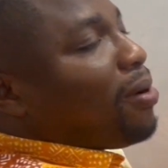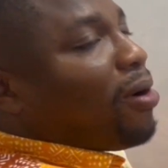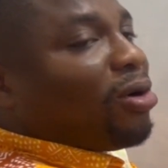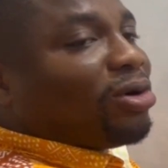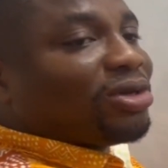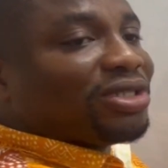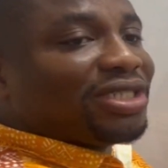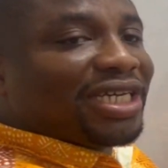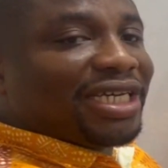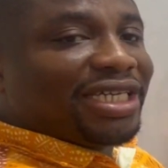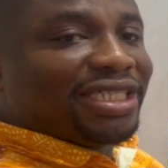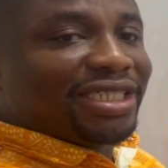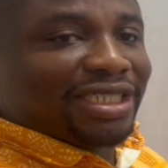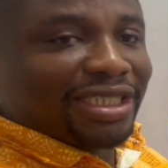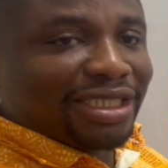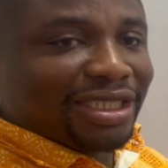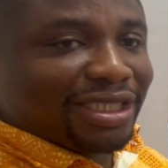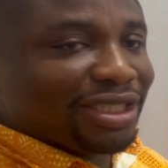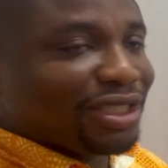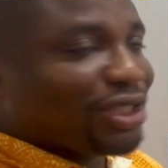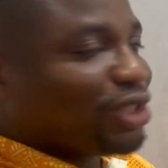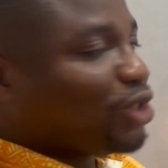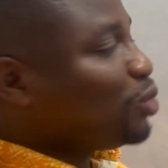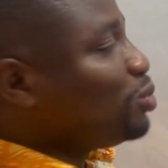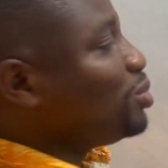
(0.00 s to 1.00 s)

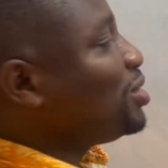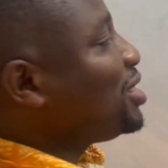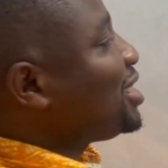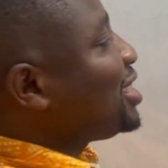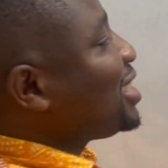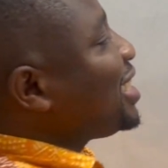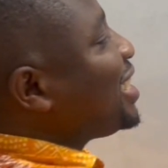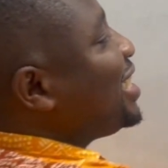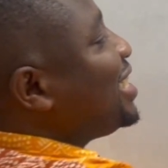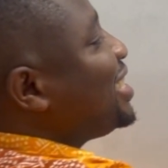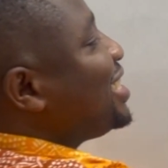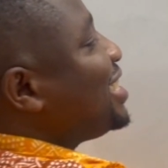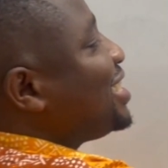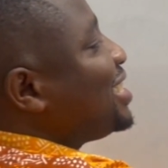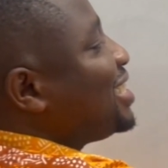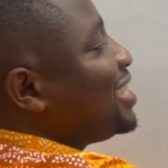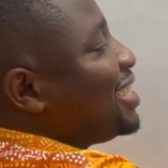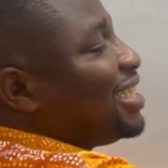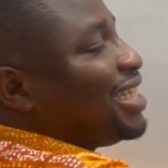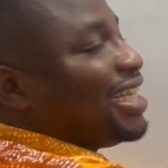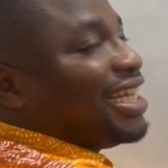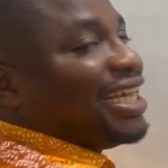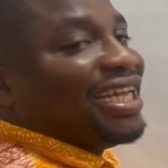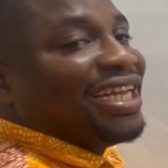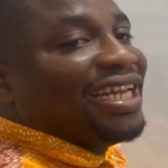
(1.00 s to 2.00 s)
pulsations to be seen
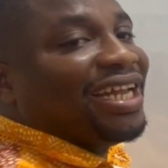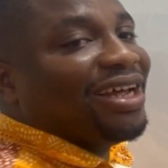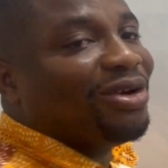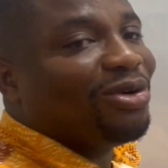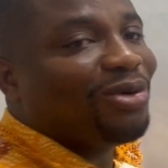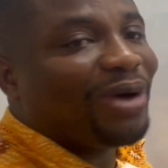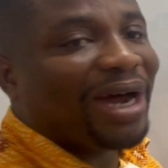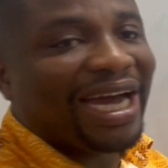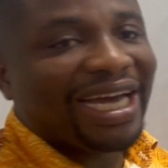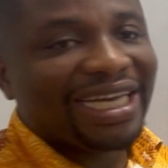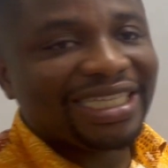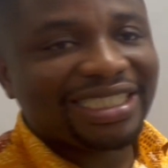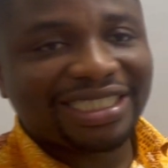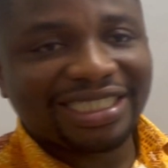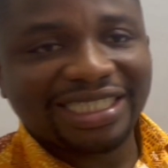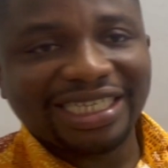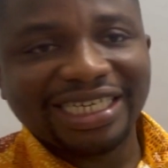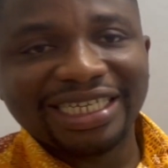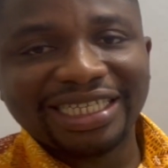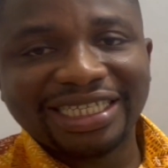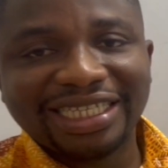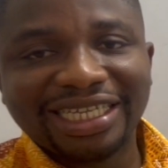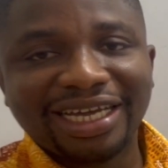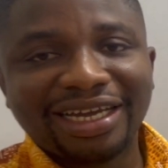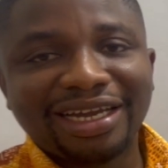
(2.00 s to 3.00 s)
in the right
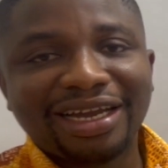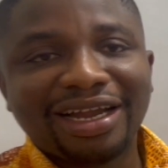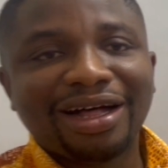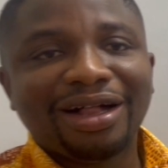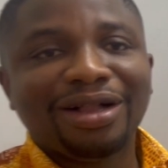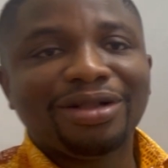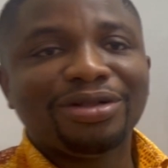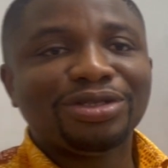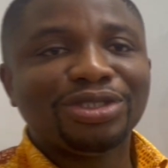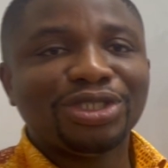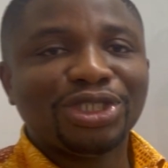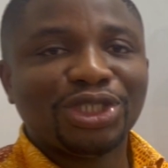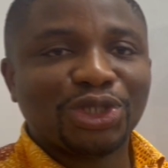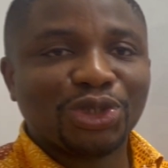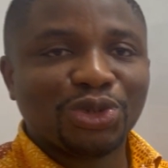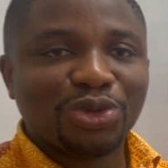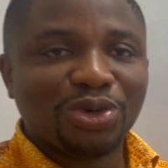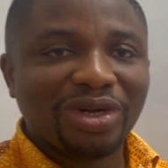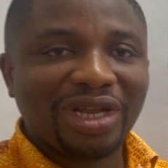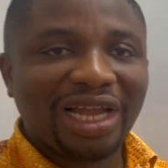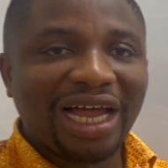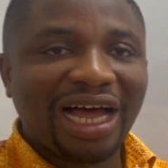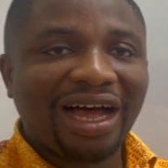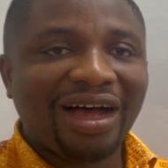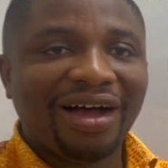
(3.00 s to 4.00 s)
internal
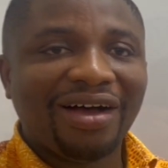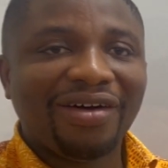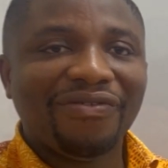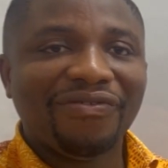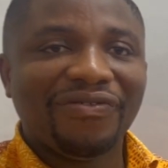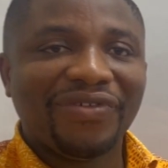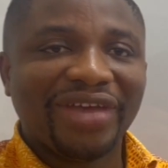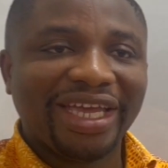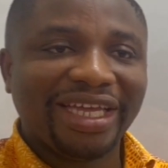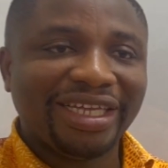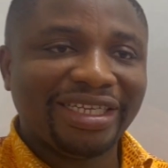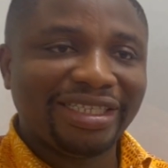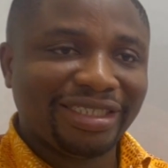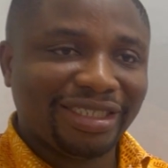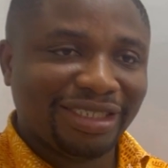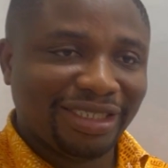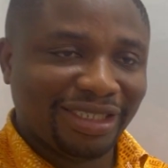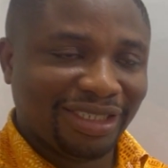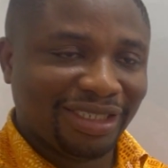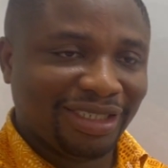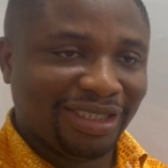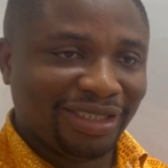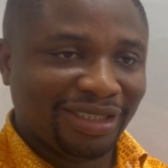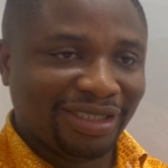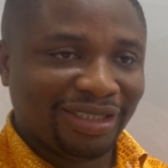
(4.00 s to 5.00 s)
jugular vein.
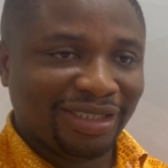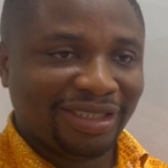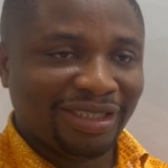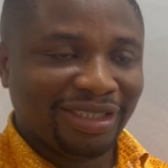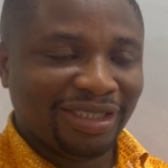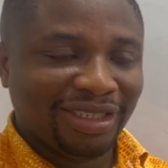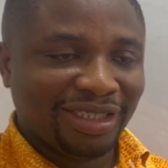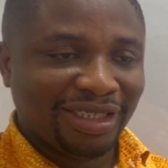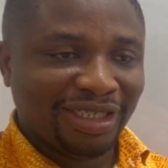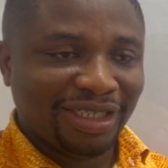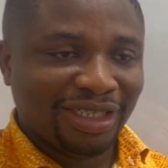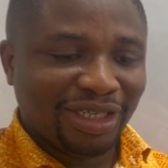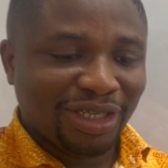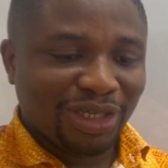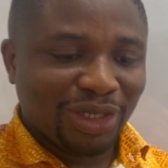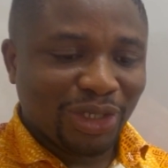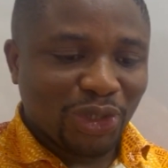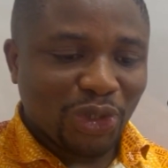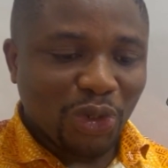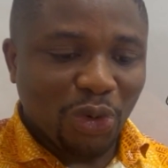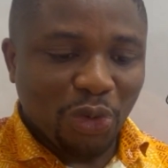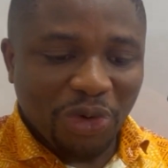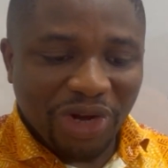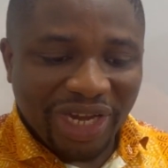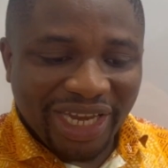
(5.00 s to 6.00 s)

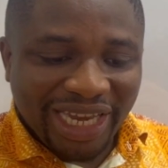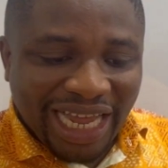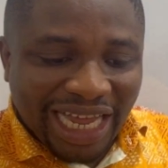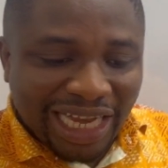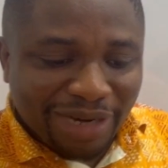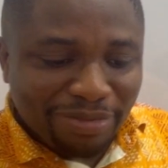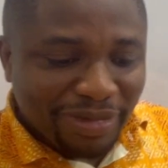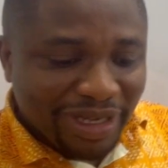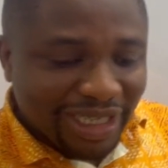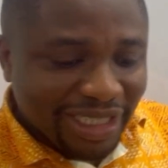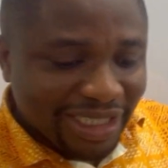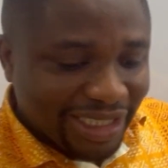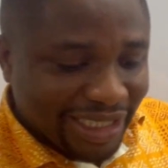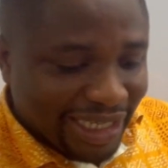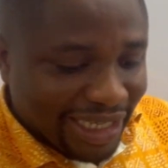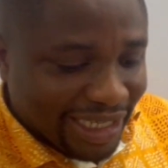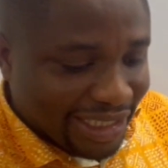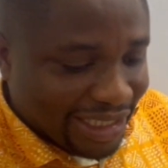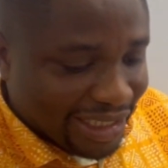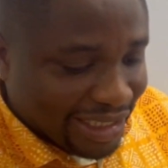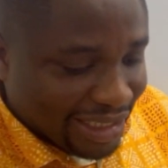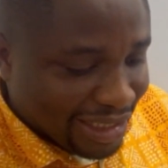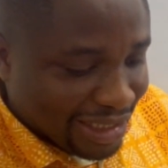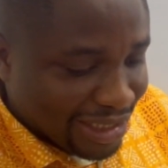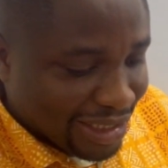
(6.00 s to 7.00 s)
So with that being
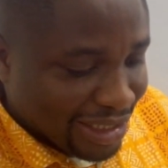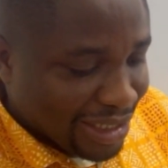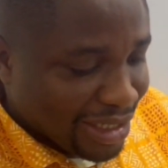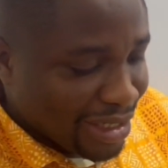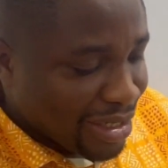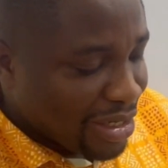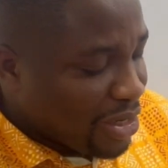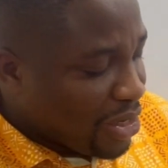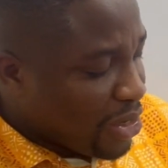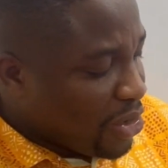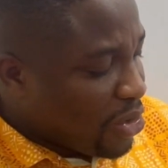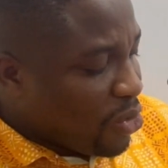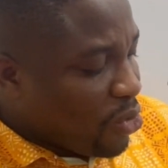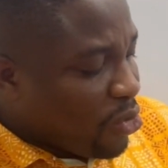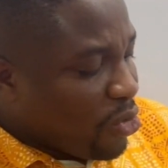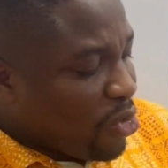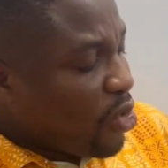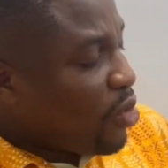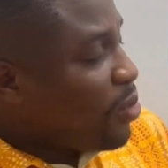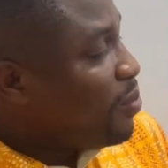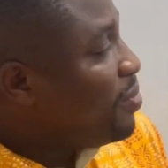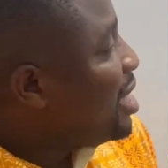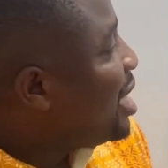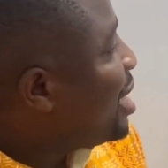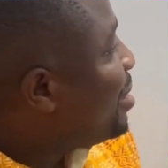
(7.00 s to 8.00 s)
said,
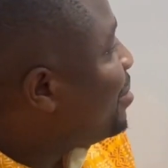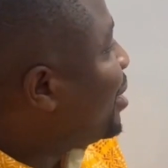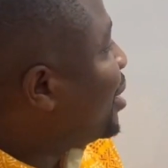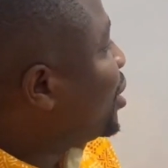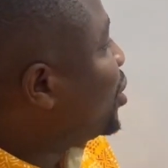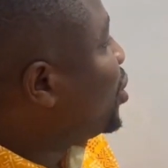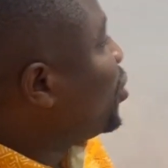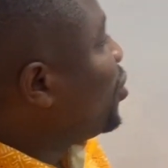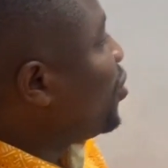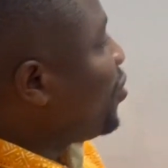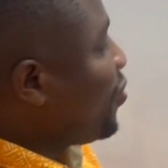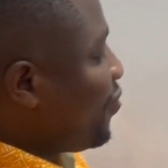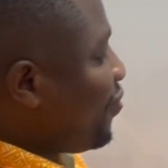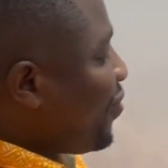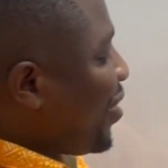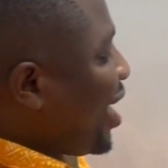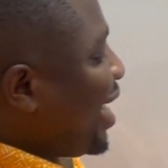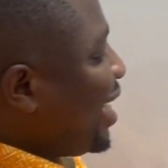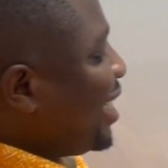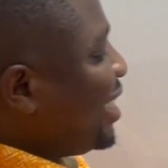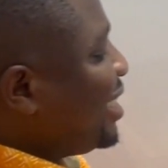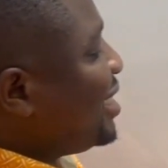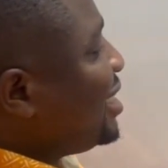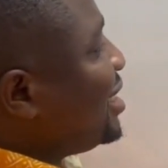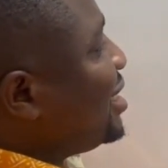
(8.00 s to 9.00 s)
we'll be able to
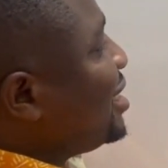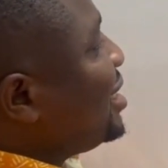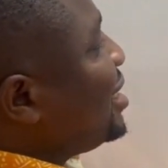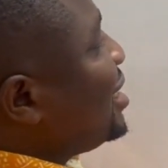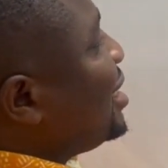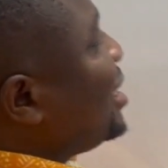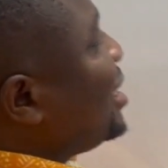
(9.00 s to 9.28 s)
find